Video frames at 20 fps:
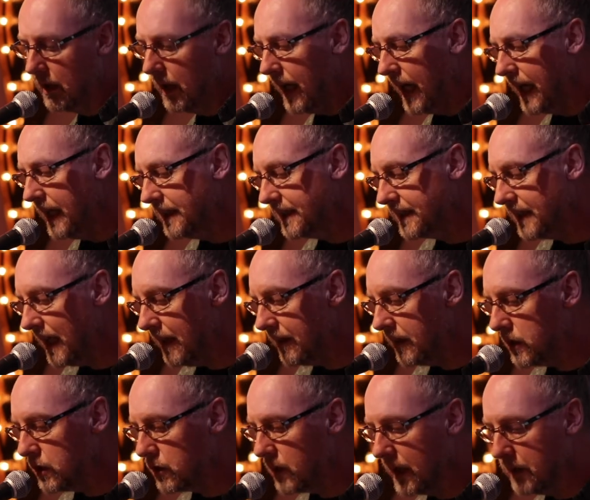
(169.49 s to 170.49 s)
He set the
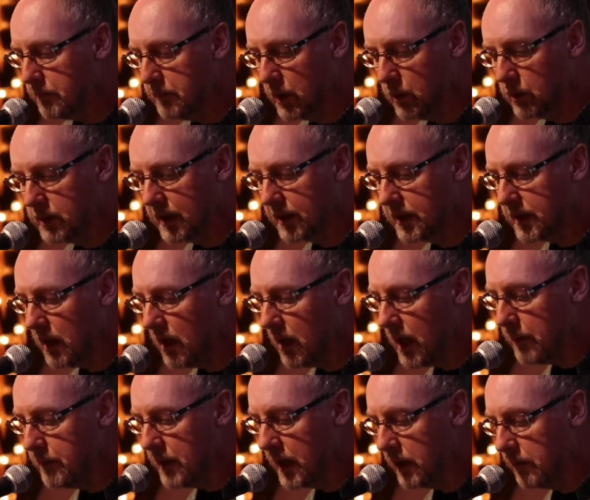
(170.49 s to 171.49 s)
treadmill to
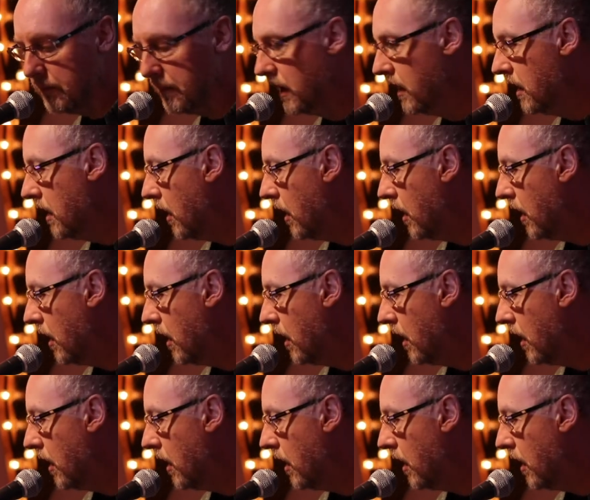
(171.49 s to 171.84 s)
time him